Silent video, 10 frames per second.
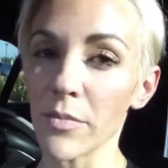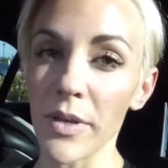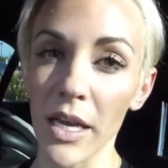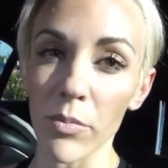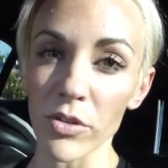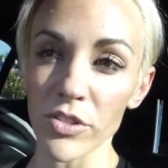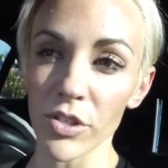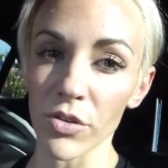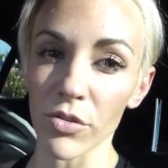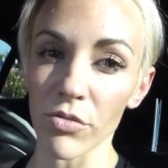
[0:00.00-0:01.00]
to be able
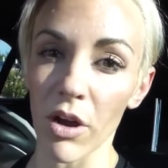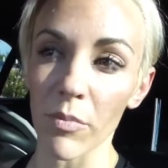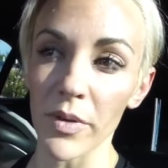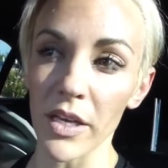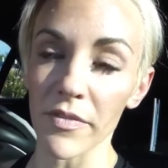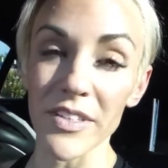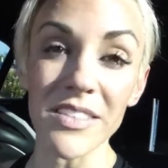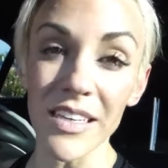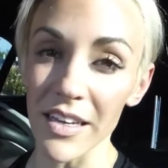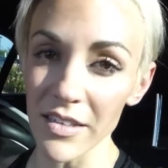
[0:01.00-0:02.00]
to not be
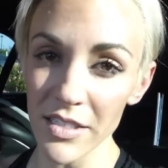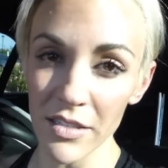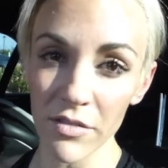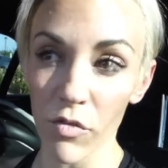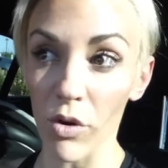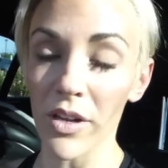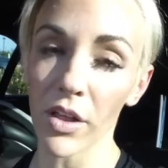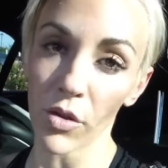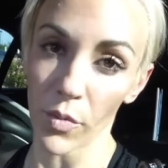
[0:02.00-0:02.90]
fatigued for either